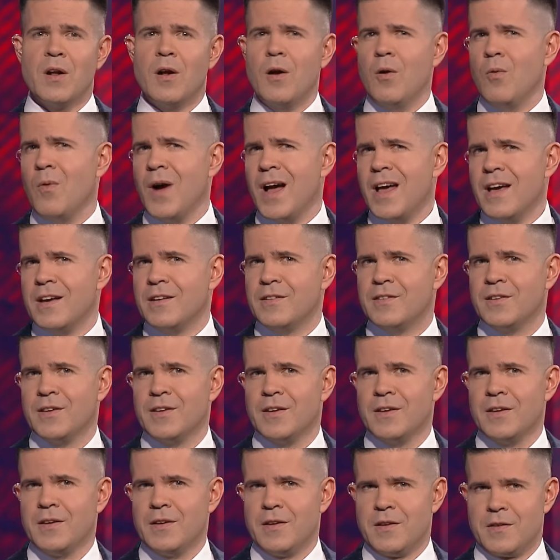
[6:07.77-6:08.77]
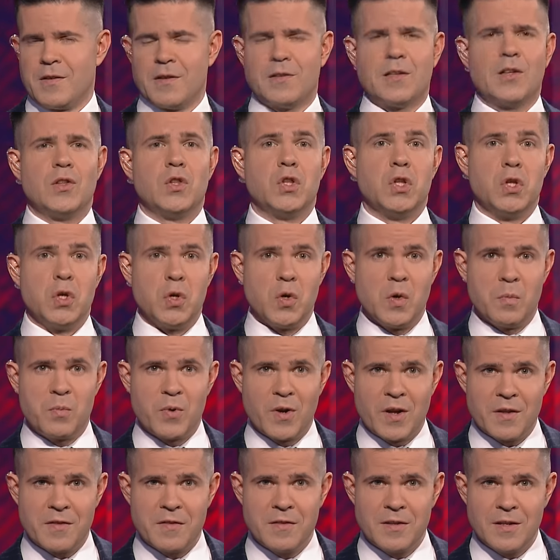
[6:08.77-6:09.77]
Oh, wait, is it a new
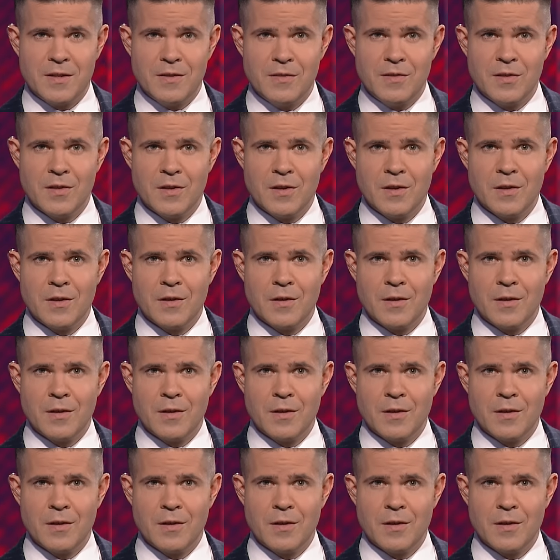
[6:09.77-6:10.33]
president?